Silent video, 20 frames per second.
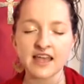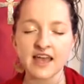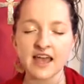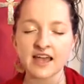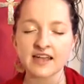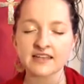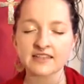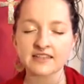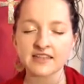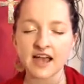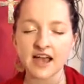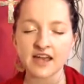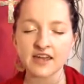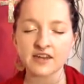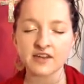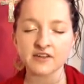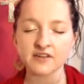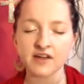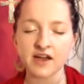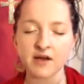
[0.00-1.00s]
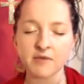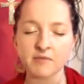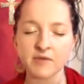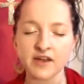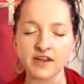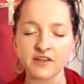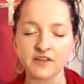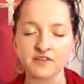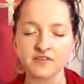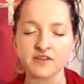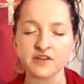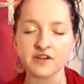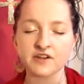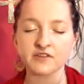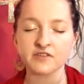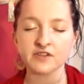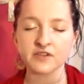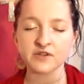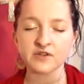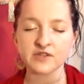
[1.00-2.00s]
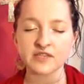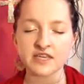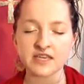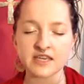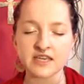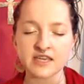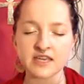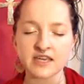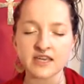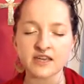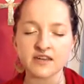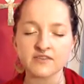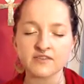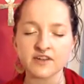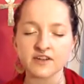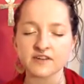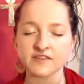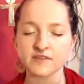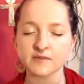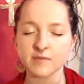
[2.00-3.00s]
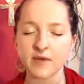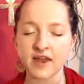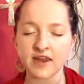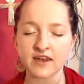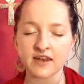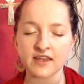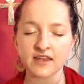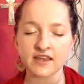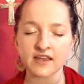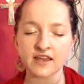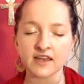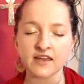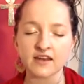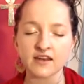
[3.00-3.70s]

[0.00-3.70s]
anxiety around money, fear of losing it, fear of spending it.